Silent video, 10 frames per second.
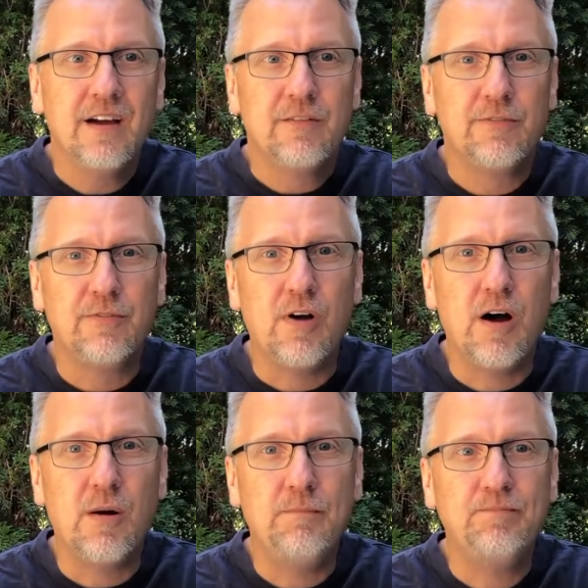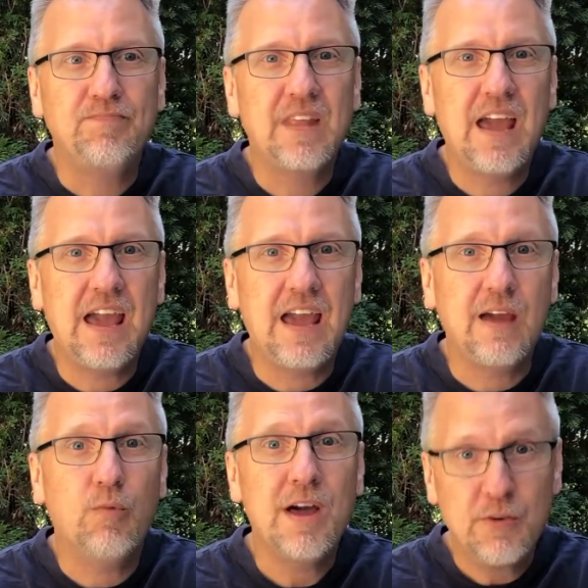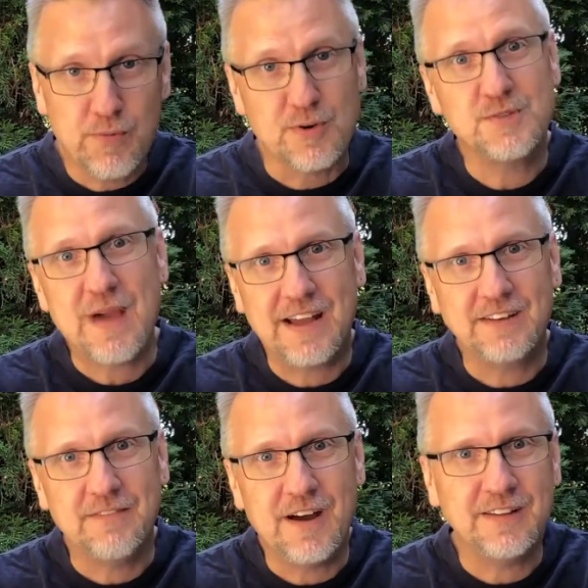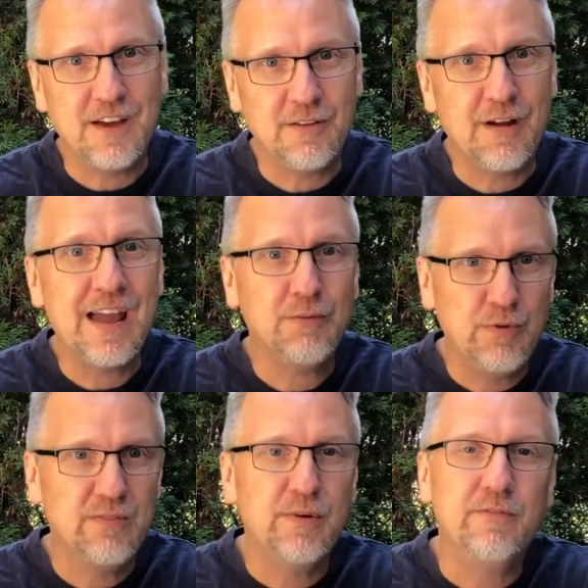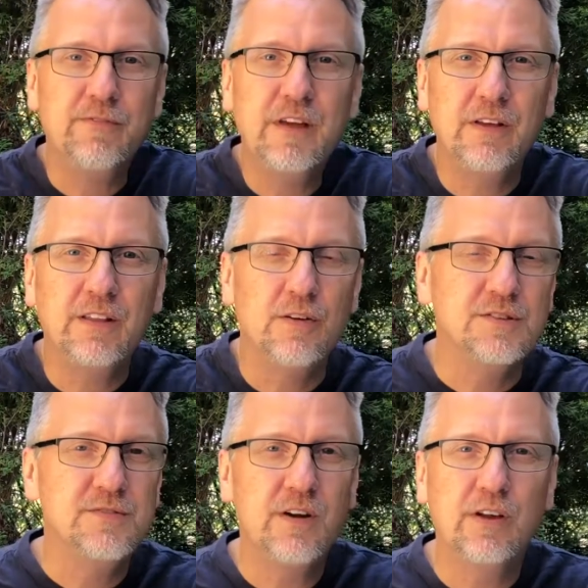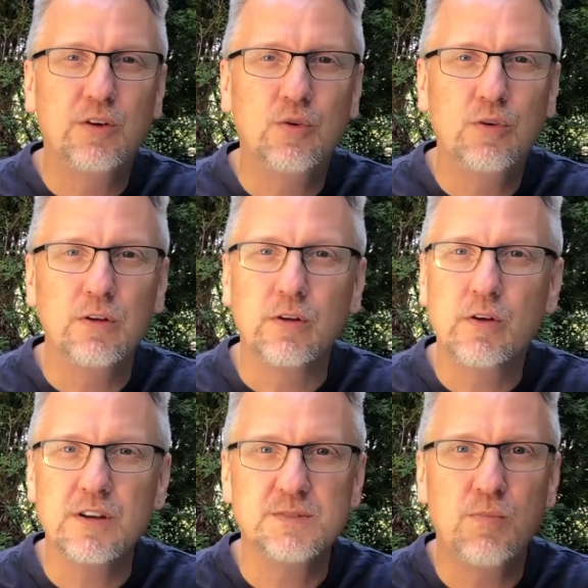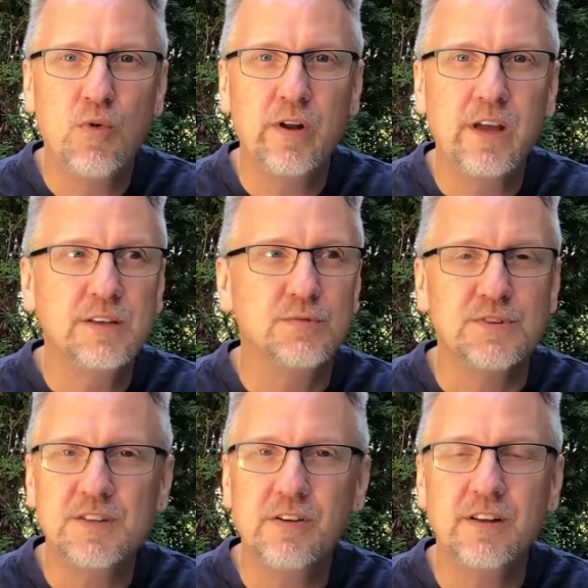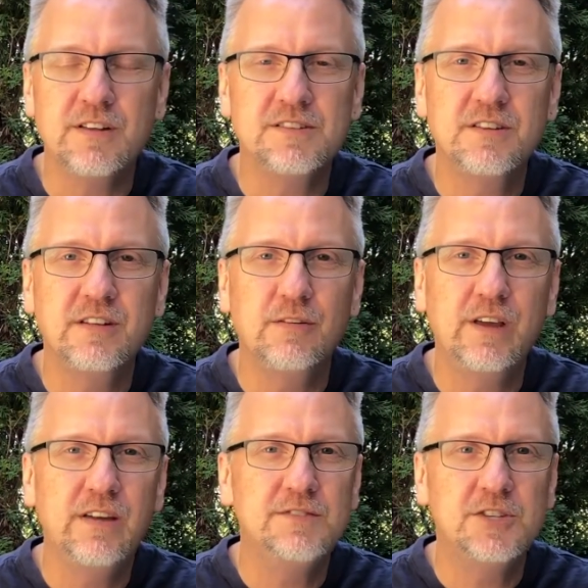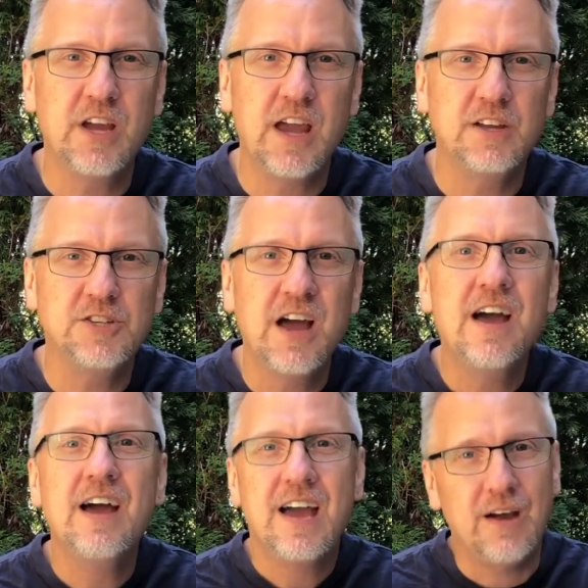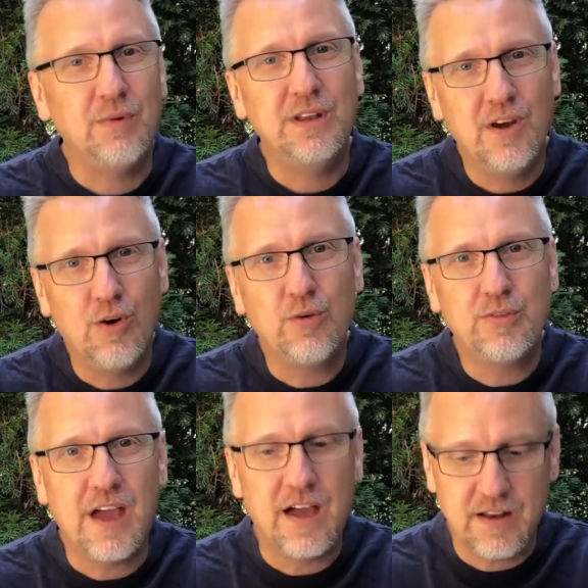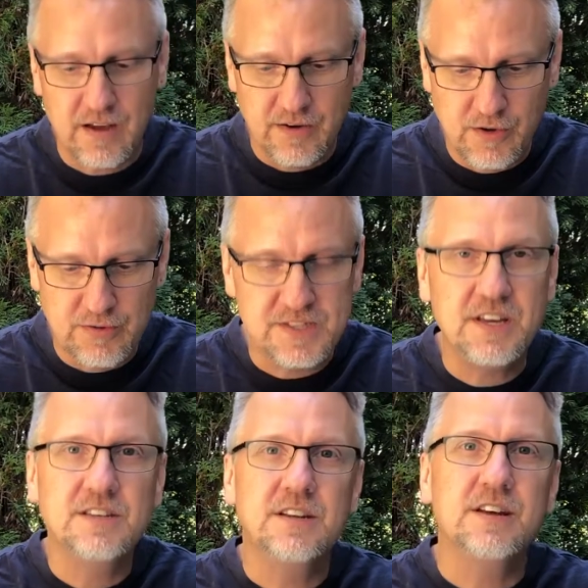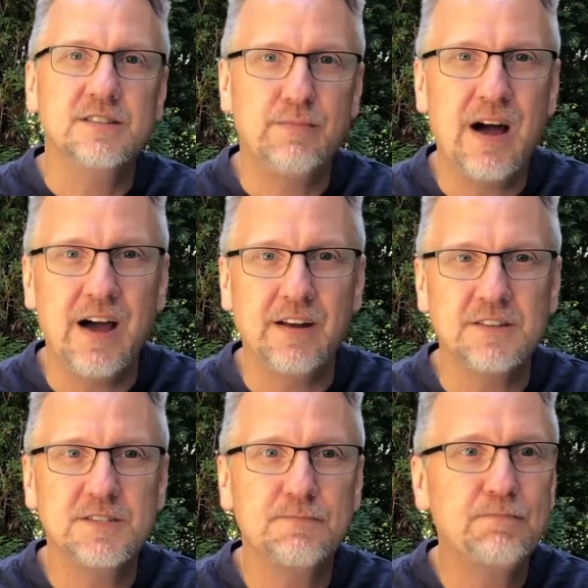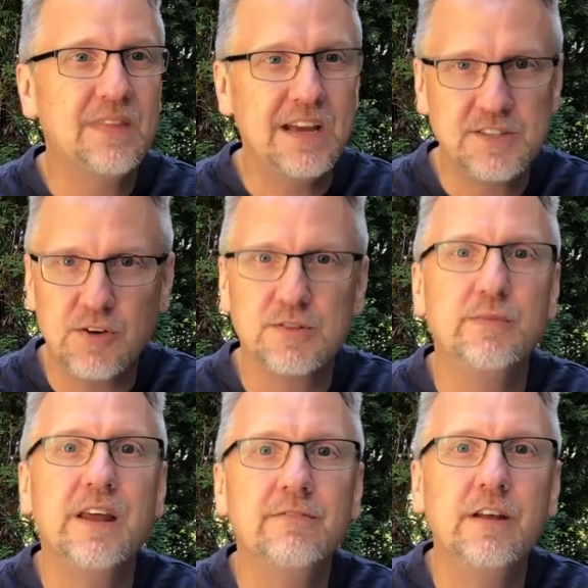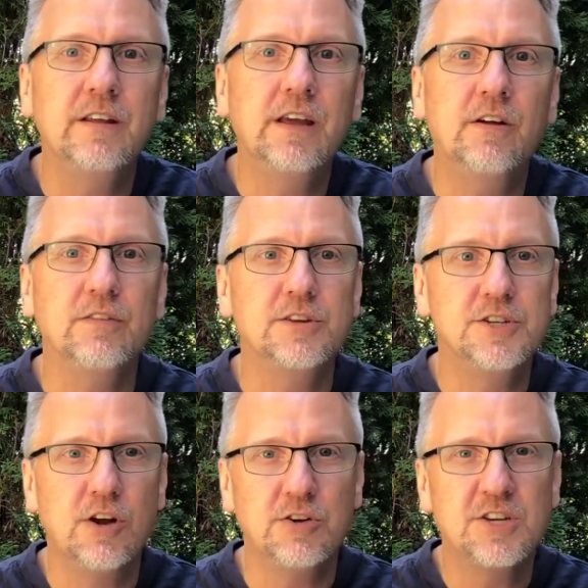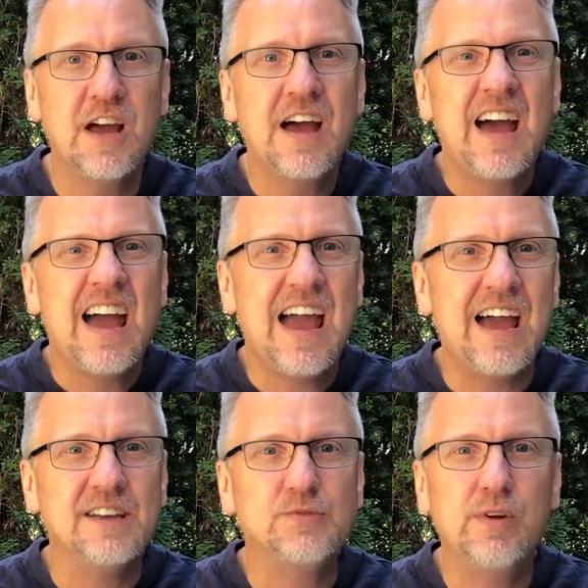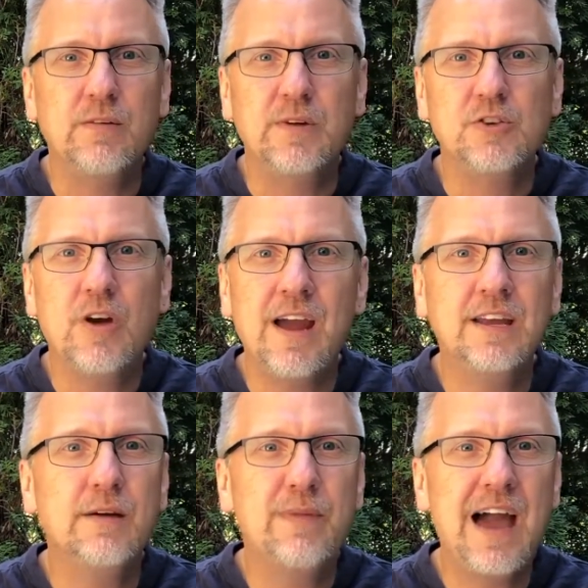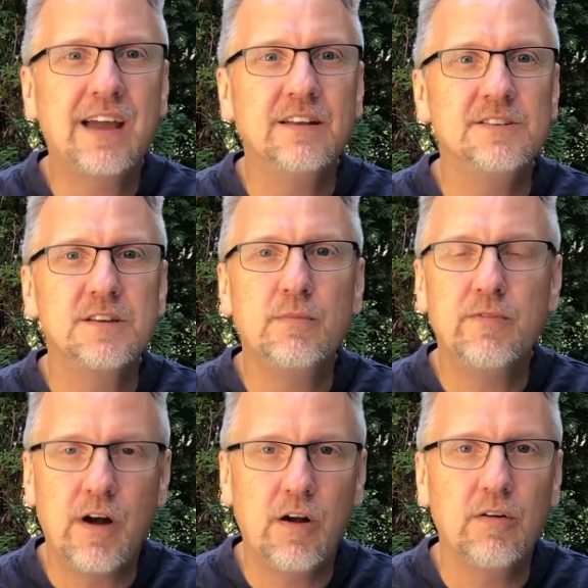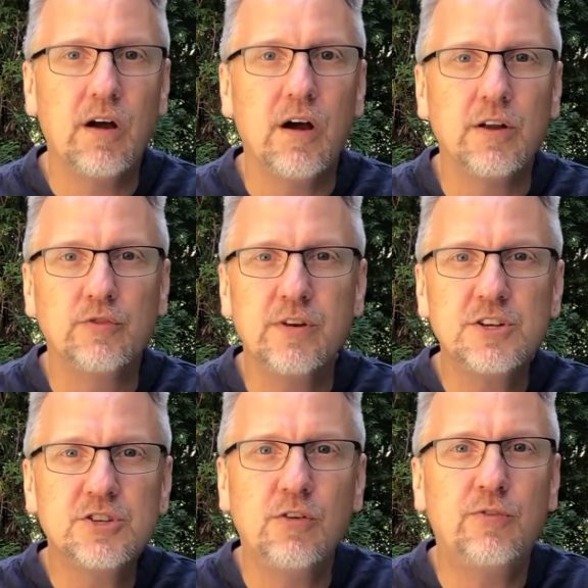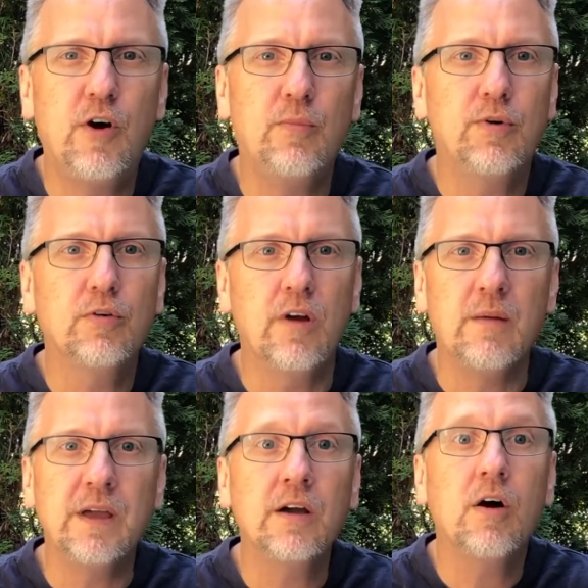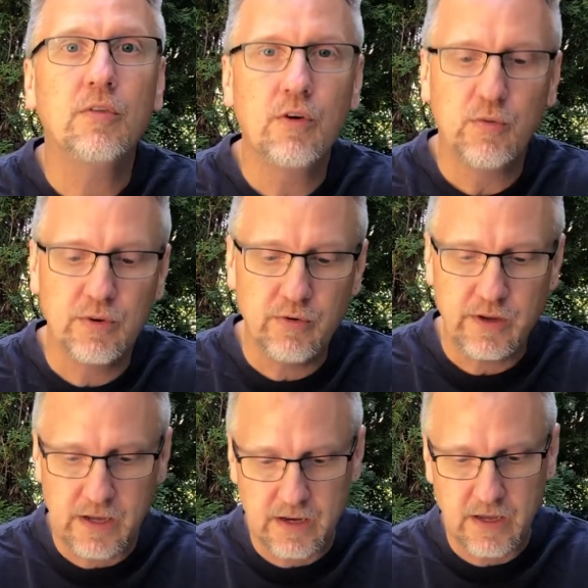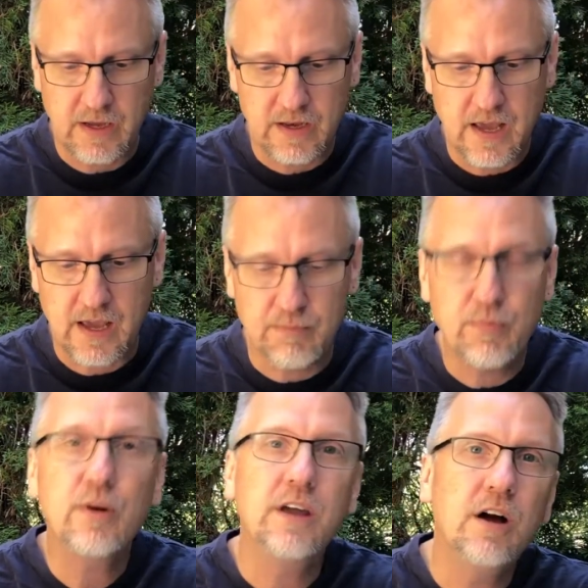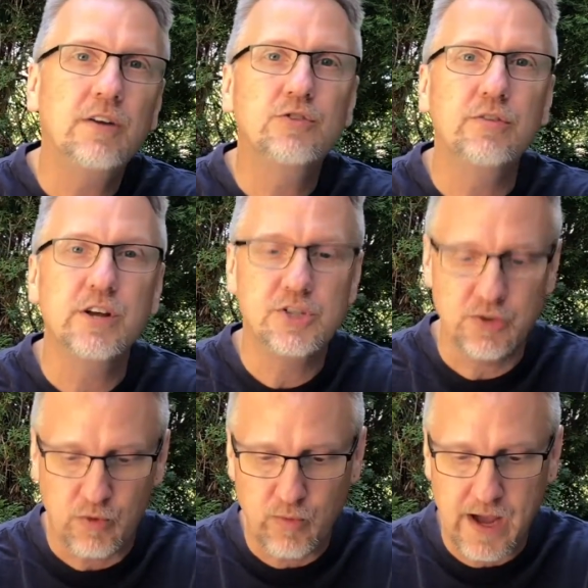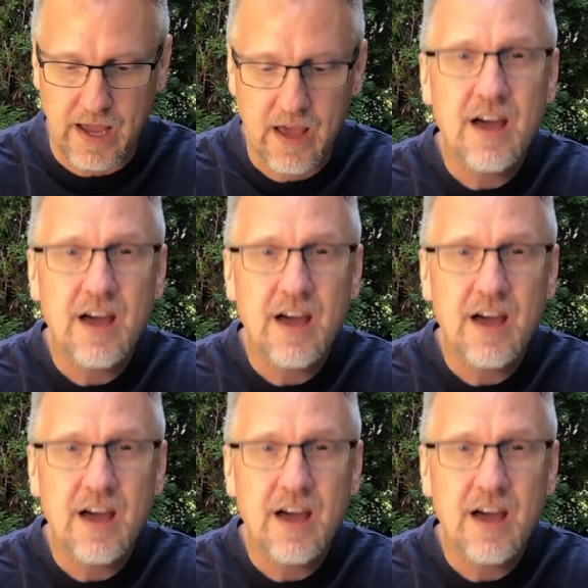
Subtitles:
From a weather perspective, on the other hand, we've been feeling those very cool and crisp mornings. We're starting to see the leaves change, and we know that a new season is upon us. That's also been evident here at the church as we have been trying to get back into some of our traditional fall programming, although we're doing it in a pretty untraditional way.